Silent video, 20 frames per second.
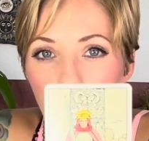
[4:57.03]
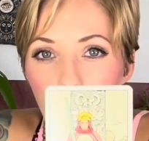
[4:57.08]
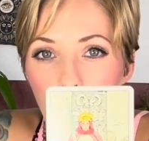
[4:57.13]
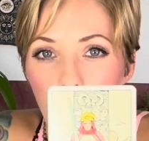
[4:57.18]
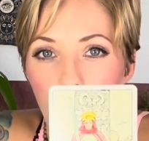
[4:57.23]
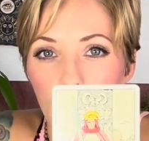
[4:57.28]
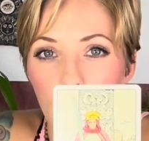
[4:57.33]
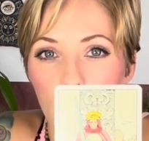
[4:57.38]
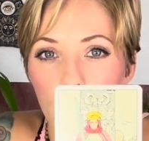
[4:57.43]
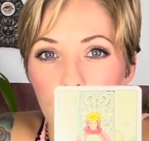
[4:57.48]

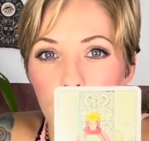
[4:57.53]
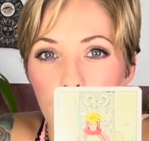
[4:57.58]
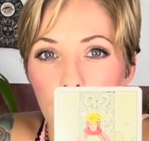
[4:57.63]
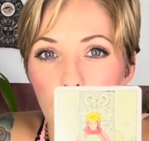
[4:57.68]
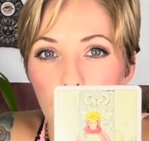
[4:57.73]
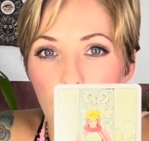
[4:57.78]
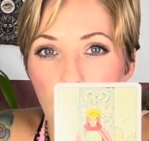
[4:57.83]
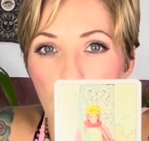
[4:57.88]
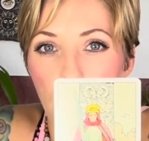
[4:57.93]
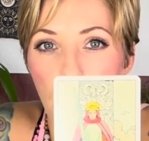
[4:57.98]
I
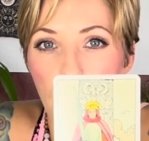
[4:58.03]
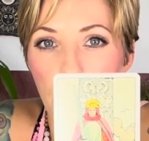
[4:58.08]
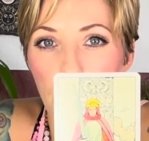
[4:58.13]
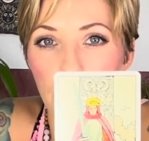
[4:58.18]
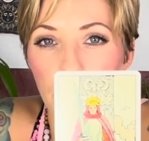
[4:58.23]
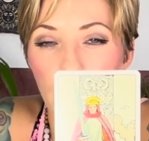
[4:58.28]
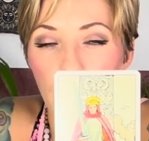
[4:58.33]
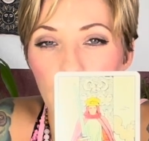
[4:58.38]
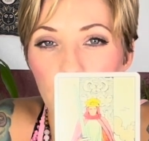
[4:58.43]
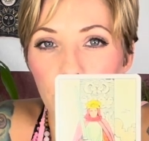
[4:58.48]

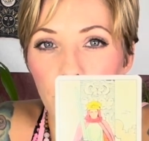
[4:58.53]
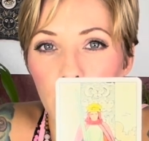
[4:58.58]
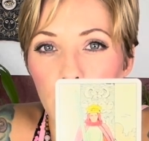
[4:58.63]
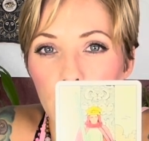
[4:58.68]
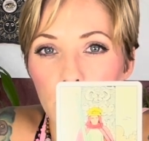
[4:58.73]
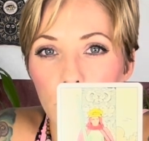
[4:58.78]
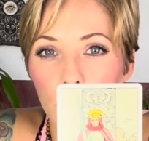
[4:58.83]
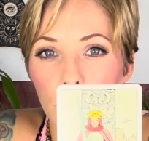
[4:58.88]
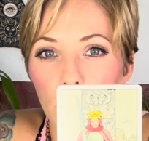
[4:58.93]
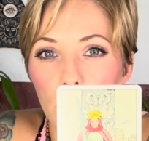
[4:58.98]
feel
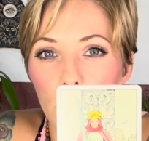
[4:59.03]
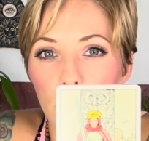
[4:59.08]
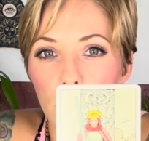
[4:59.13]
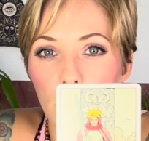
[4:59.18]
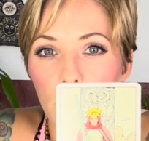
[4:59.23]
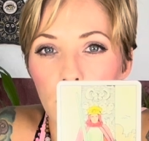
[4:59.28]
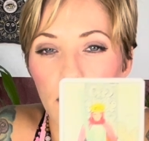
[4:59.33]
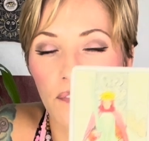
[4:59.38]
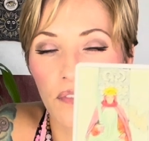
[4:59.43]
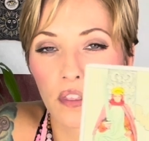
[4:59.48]
like
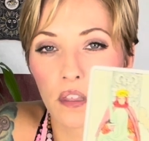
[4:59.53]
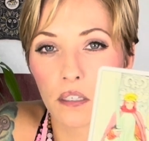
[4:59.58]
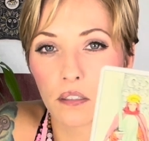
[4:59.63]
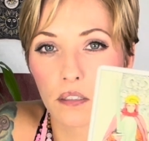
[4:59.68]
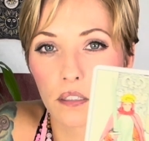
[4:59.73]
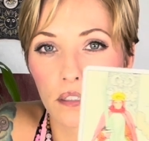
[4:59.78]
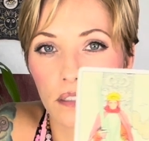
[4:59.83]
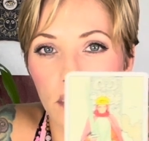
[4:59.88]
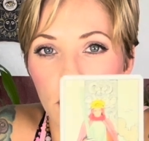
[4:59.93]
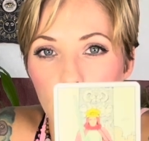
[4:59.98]
if this
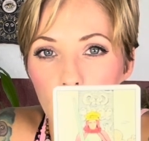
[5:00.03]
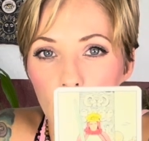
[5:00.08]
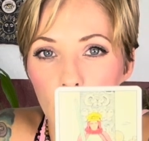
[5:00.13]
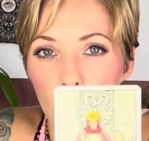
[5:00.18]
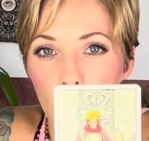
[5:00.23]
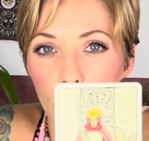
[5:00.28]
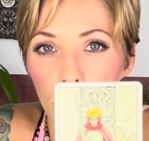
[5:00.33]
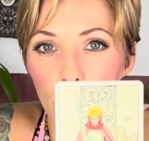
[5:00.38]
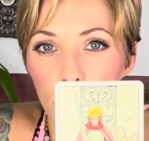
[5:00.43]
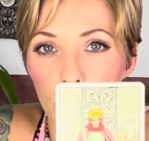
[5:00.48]
is
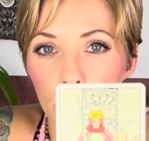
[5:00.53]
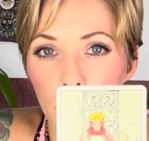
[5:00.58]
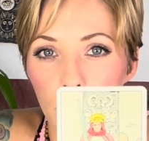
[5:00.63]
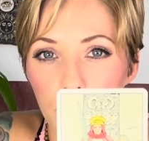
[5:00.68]
you,